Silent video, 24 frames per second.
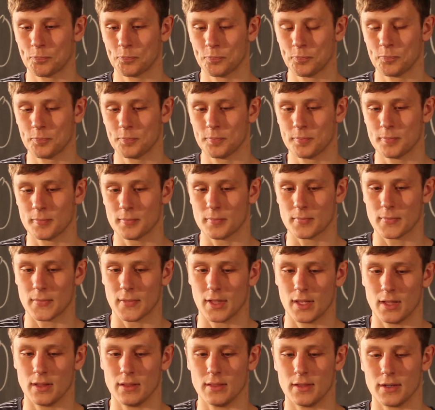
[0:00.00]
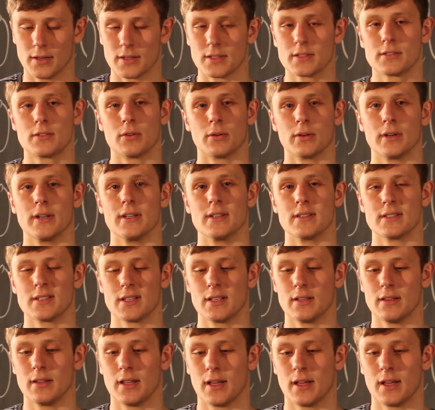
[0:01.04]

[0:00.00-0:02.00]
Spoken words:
in their stories, and